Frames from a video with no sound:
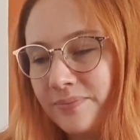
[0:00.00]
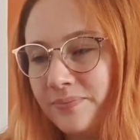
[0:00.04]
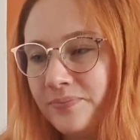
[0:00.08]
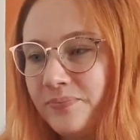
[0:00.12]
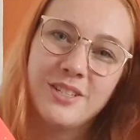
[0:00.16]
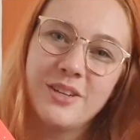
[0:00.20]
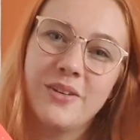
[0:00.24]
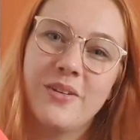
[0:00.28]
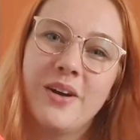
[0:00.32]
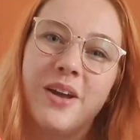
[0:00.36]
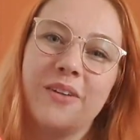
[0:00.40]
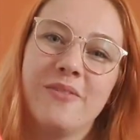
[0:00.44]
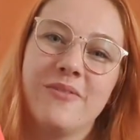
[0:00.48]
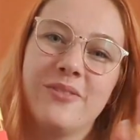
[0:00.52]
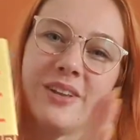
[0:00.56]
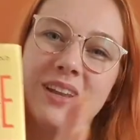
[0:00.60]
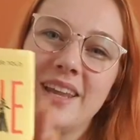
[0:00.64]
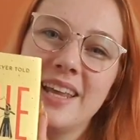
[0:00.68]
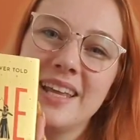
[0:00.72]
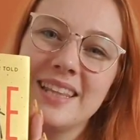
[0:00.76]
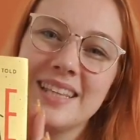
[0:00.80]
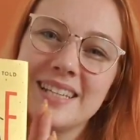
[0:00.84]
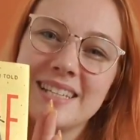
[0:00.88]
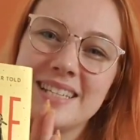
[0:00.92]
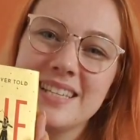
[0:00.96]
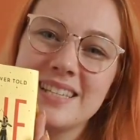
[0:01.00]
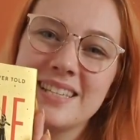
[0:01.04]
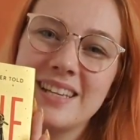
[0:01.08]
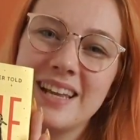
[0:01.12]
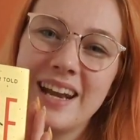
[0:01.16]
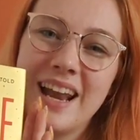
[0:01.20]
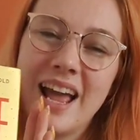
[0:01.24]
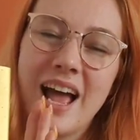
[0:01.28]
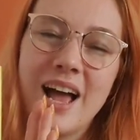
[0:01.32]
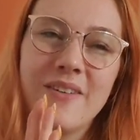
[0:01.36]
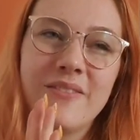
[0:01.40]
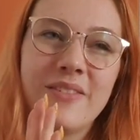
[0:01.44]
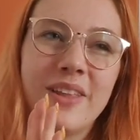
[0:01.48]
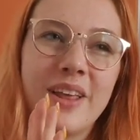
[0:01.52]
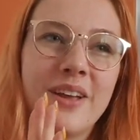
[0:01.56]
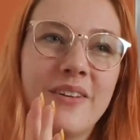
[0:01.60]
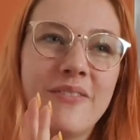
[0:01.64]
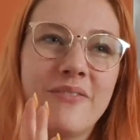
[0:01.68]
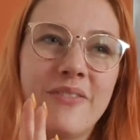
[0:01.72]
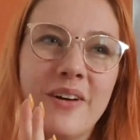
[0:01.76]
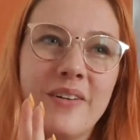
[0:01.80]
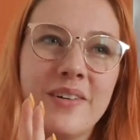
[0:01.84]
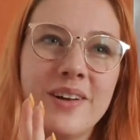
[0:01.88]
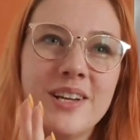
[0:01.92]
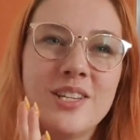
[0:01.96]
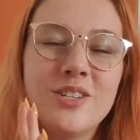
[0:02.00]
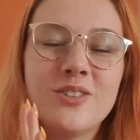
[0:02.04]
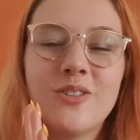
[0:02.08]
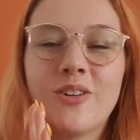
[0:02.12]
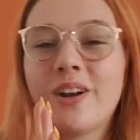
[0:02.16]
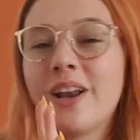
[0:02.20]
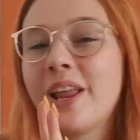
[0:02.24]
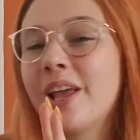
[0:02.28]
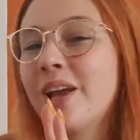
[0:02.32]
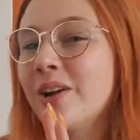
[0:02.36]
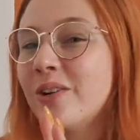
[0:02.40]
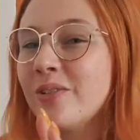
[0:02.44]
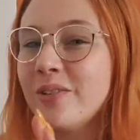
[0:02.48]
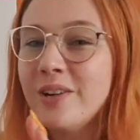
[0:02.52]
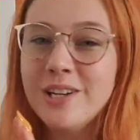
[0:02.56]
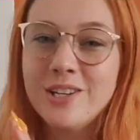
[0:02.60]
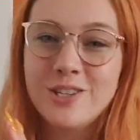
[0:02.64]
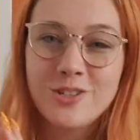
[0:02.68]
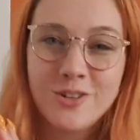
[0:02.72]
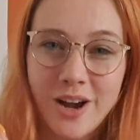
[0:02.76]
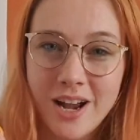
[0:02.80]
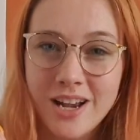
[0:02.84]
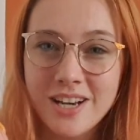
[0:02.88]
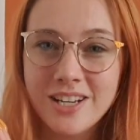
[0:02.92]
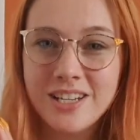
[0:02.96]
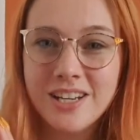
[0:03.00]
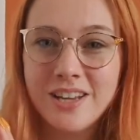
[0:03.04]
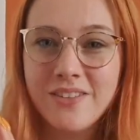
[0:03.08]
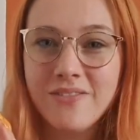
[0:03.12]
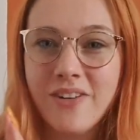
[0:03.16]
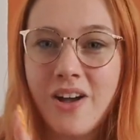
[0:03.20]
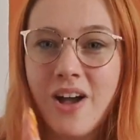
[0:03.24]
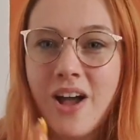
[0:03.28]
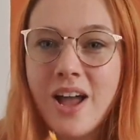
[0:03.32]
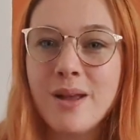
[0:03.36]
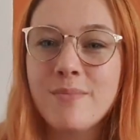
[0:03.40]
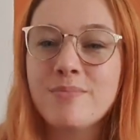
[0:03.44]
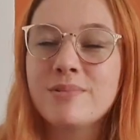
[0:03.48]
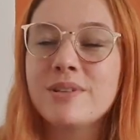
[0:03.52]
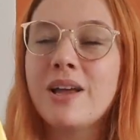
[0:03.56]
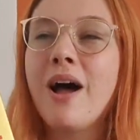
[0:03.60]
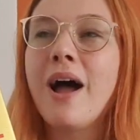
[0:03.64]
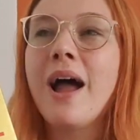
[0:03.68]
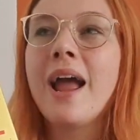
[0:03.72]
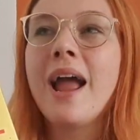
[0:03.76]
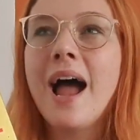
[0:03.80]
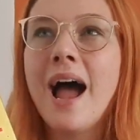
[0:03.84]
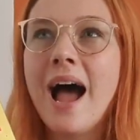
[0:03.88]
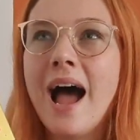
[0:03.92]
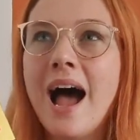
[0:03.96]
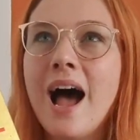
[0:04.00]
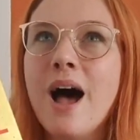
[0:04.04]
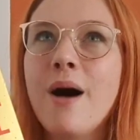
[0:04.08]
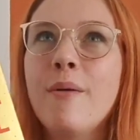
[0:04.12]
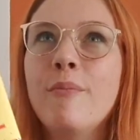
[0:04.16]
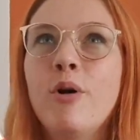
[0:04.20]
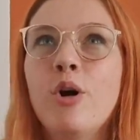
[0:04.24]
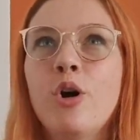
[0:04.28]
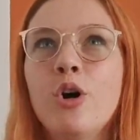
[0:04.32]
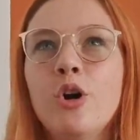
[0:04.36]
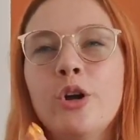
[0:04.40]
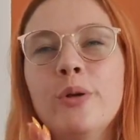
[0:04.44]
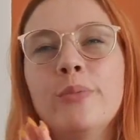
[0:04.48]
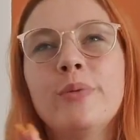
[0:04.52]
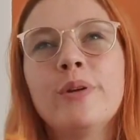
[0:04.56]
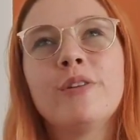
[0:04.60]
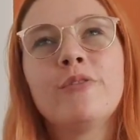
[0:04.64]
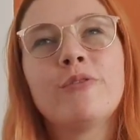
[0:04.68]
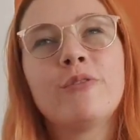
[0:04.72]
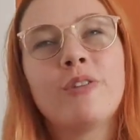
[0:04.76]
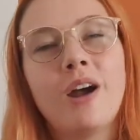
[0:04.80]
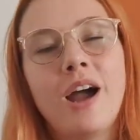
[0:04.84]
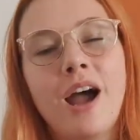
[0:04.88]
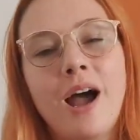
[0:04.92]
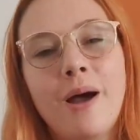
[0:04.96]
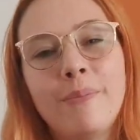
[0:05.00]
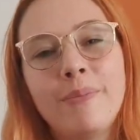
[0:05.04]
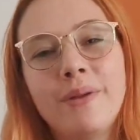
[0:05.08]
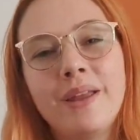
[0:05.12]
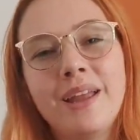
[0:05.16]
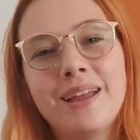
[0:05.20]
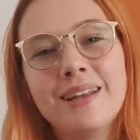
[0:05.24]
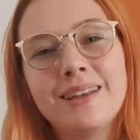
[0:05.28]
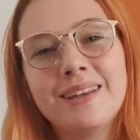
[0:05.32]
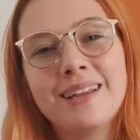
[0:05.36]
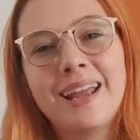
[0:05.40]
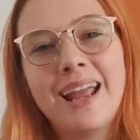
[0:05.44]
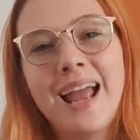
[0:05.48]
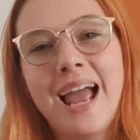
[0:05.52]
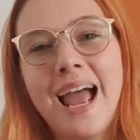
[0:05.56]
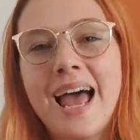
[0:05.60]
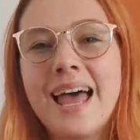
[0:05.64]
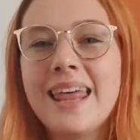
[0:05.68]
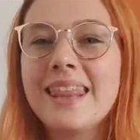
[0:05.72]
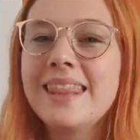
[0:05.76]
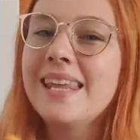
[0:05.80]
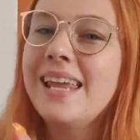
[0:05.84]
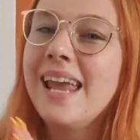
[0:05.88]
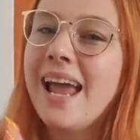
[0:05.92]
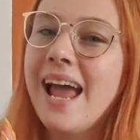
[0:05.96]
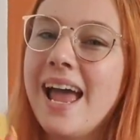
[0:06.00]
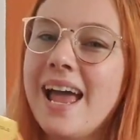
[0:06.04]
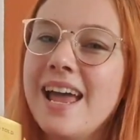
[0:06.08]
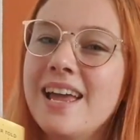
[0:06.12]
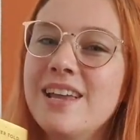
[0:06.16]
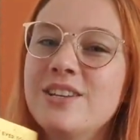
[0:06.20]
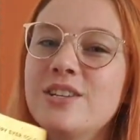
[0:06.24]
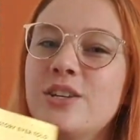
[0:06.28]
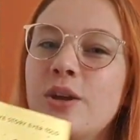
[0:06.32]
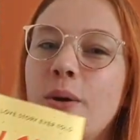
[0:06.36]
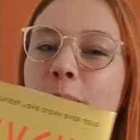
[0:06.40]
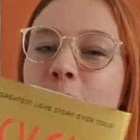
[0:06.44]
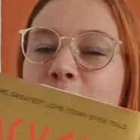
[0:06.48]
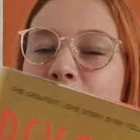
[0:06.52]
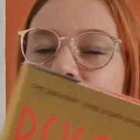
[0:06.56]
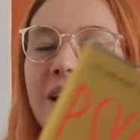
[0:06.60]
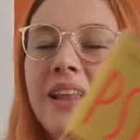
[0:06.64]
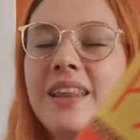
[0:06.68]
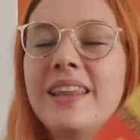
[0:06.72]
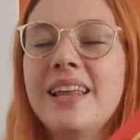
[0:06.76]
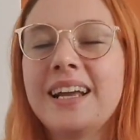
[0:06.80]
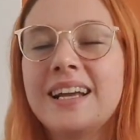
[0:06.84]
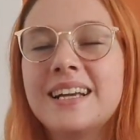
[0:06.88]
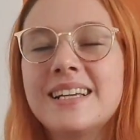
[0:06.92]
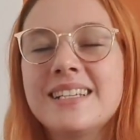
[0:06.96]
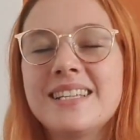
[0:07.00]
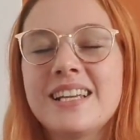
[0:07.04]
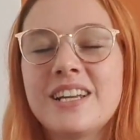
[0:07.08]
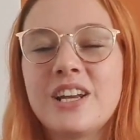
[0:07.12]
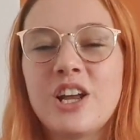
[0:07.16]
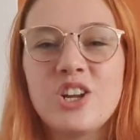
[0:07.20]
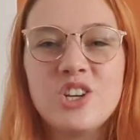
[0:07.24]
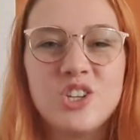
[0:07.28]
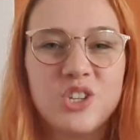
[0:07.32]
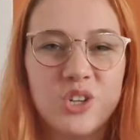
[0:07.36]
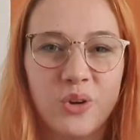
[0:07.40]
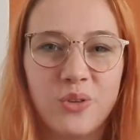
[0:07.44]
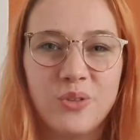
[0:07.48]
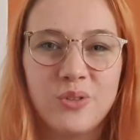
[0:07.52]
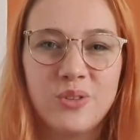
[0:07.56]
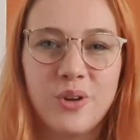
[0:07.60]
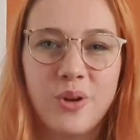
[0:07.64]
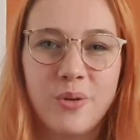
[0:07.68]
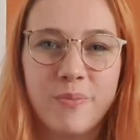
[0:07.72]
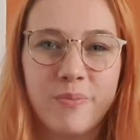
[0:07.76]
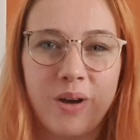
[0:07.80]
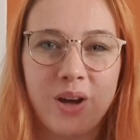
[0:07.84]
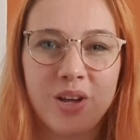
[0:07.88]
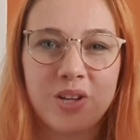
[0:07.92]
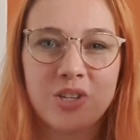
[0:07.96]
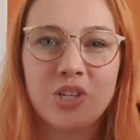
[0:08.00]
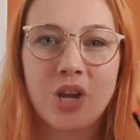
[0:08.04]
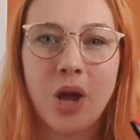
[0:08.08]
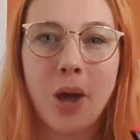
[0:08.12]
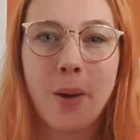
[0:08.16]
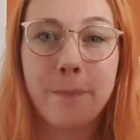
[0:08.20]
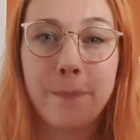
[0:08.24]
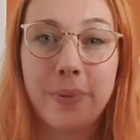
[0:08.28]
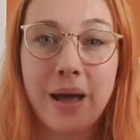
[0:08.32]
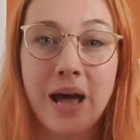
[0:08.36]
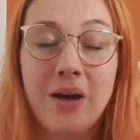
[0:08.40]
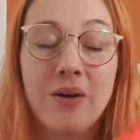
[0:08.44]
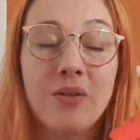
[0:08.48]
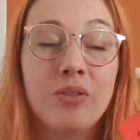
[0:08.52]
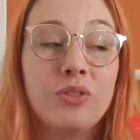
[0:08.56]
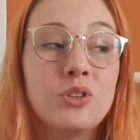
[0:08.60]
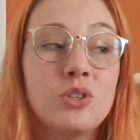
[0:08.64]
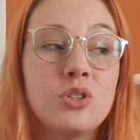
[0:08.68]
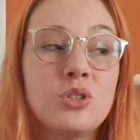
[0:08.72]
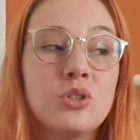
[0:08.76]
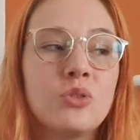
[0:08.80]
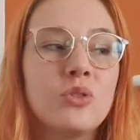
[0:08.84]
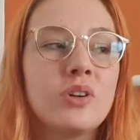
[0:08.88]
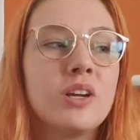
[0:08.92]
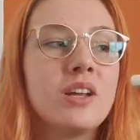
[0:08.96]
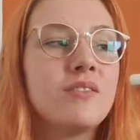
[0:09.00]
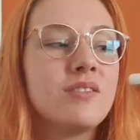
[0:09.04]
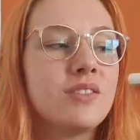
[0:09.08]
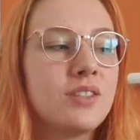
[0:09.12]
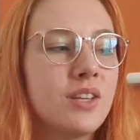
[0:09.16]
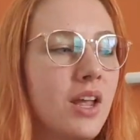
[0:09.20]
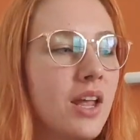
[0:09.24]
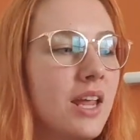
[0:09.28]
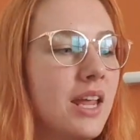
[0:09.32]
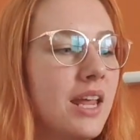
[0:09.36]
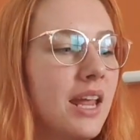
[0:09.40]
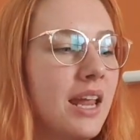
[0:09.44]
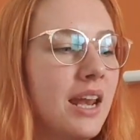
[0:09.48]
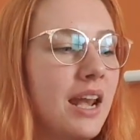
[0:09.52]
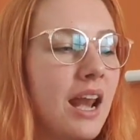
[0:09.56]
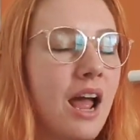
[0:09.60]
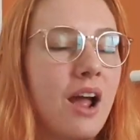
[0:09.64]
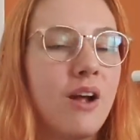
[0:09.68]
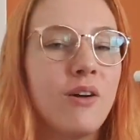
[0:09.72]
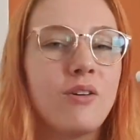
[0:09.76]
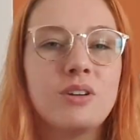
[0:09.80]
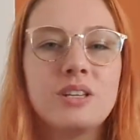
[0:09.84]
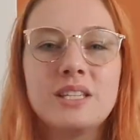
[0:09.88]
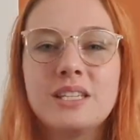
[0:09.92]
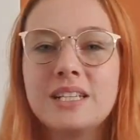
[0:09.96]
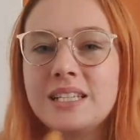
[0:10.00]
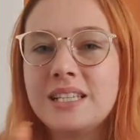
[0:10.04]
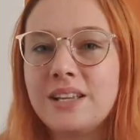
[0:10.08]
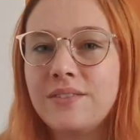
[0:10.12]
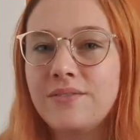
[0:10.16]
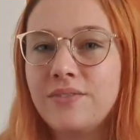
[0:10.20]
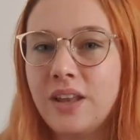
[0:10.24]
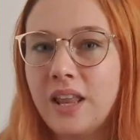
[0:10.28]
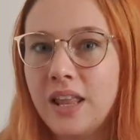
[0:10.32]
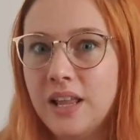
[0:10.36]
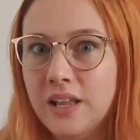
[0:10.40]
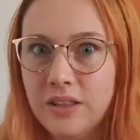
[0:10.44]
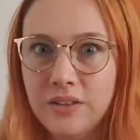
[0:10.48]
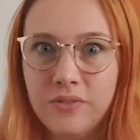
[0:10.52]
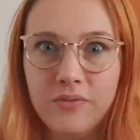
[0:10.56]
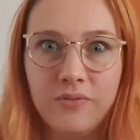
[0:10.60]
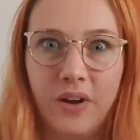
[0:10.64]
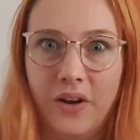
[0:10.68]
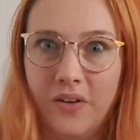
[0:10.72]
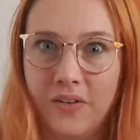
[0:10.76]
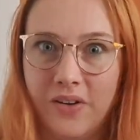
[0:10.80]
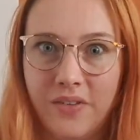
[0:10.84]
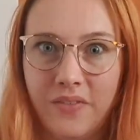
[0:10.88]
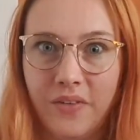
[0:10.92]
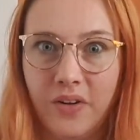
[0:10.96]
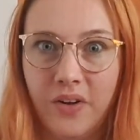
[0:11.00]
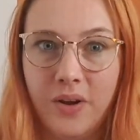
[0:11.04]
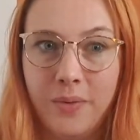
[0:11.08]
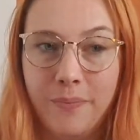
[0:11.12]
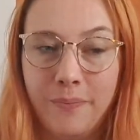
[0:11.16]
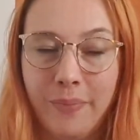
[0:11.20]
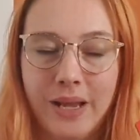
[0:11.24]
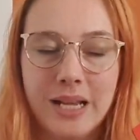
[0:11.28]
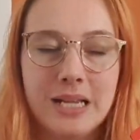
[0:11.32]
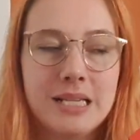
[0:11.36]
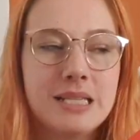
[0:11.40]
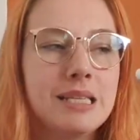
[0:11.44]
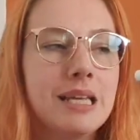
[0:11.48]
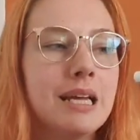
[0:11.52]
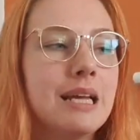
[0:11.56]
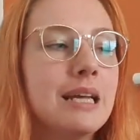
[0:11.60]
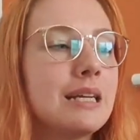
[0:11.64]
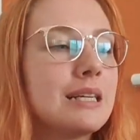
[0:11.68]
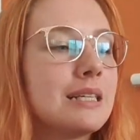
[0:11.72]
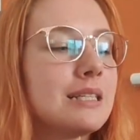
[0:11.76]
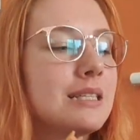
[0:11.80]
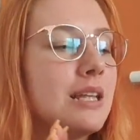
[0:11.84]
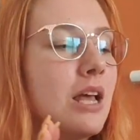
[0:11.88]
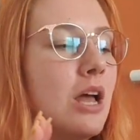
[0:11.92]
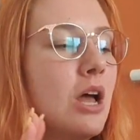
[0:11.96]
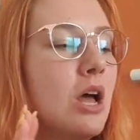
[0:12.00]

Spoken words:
So I feel like this is gonna have like very strong like Greek tragedy vibes. I am hoping for a happy ending at the end, but like I said, I don't know much about the story of Psyche and Eros except for like the very, very basics.